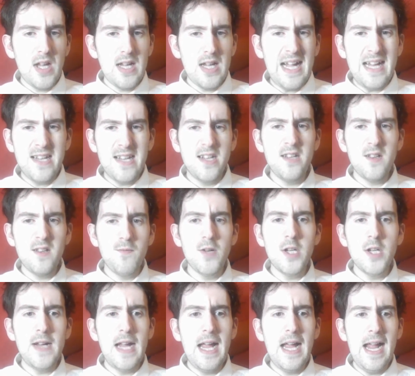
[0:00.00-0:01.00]
She just
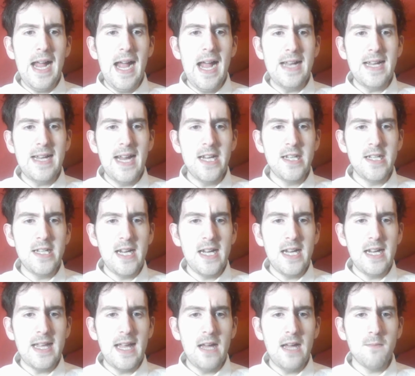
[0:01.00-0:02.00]
wondering in her head if she
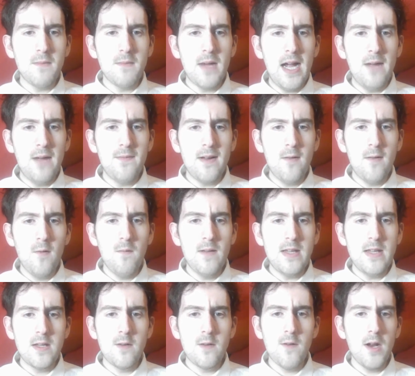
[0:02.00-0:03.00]
and Gale might have
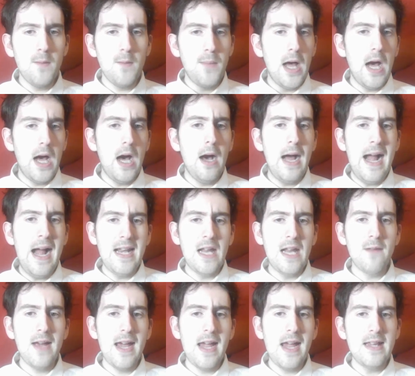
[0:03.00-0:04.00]
always grown apart
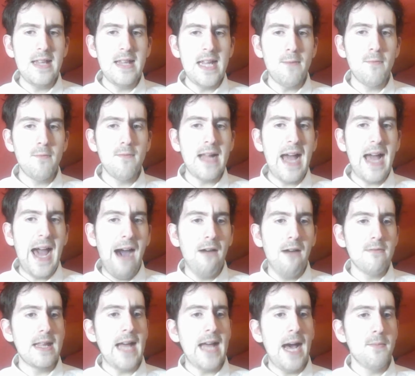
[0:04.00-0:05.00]
anyways, even
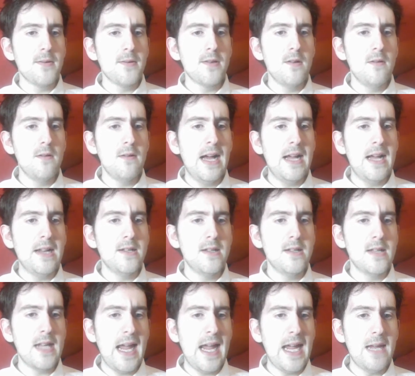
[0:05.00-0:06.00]
without the capital, and
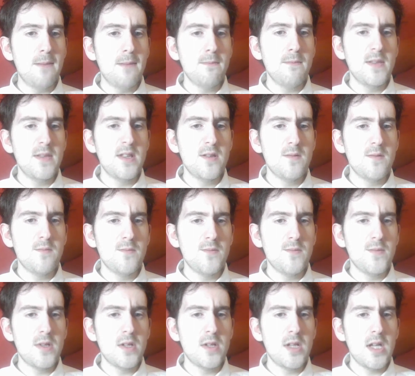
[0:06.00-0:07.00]
the games,
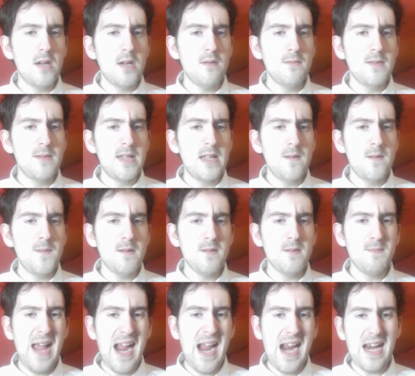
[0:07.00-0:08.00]
though, still feels
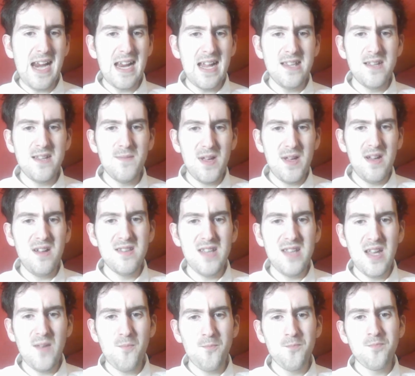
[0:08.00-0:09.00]
pain as the
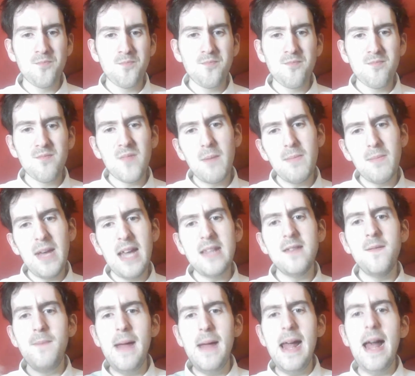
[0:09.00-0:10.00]
passing. But in
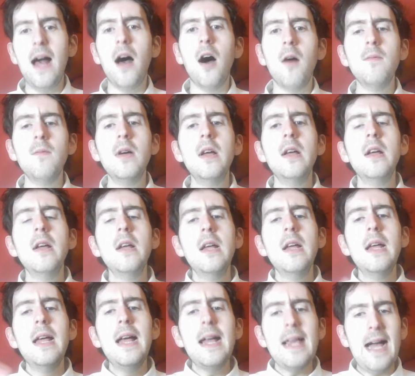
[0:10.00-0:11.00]
the film,
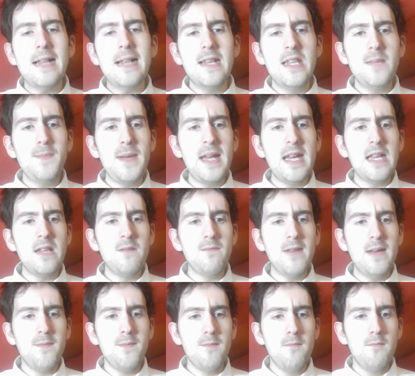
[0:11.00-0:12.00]
Katniss speaks
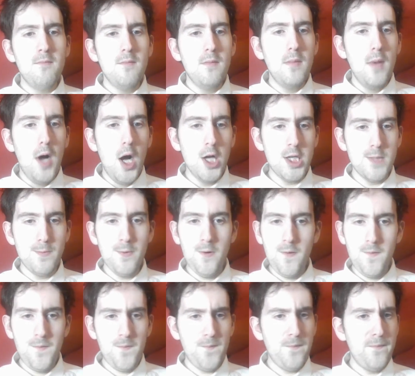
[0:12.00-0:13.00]
with much
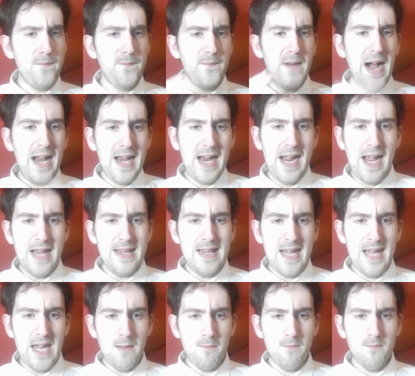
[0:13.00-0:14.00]
more
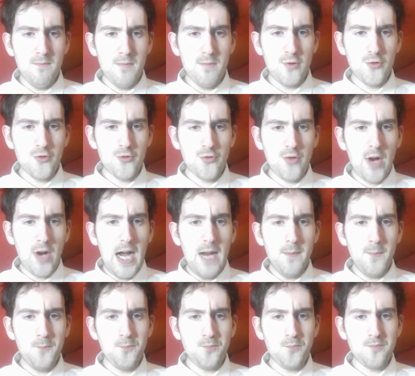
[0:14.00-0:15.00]
finality, dry
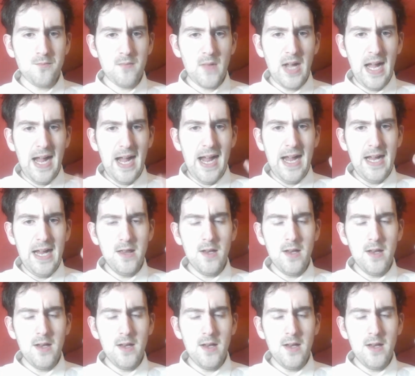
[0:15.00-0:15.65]
and